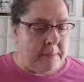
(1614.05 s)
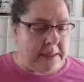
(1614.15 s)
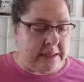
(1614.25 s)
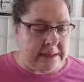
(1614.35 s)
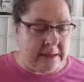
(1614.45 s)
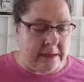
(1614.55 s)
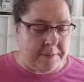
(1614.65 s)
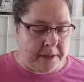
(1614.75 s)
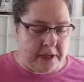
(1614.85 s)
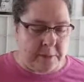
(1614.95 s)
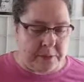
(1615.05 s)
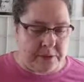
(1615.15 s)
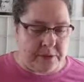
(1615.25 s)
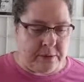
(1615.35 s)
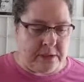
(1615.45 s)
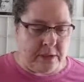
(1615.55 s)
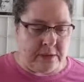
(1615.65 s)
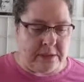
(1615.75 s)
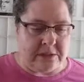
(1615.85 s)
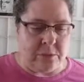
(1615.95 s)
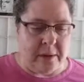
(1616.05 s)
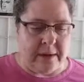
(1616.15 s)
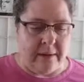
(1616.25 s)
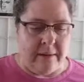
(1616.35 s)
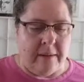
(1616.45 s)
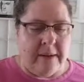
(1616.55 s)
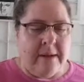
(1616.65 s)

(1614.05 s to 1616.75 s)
But it's applicable to adults as well.